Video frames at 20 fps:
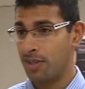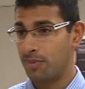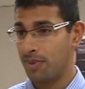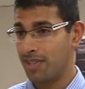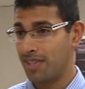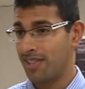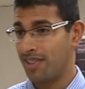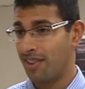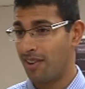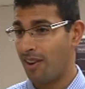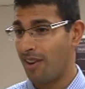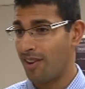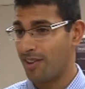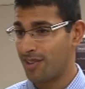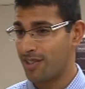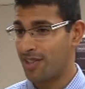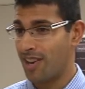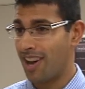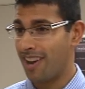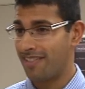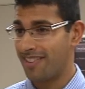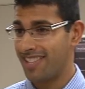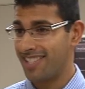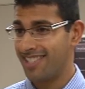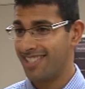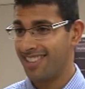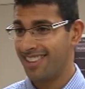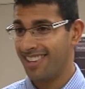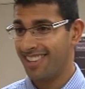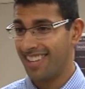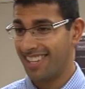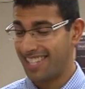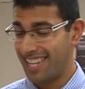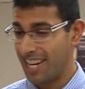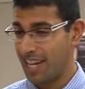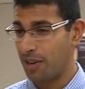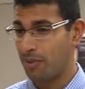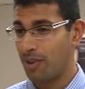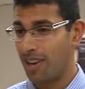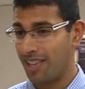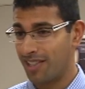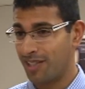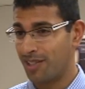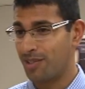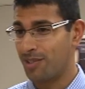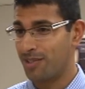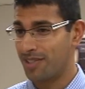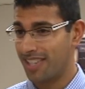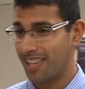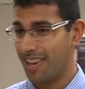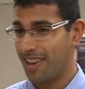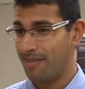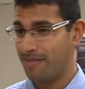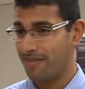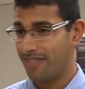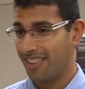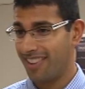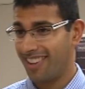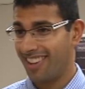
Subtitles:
especially the harder toffees that take a while to loosen up,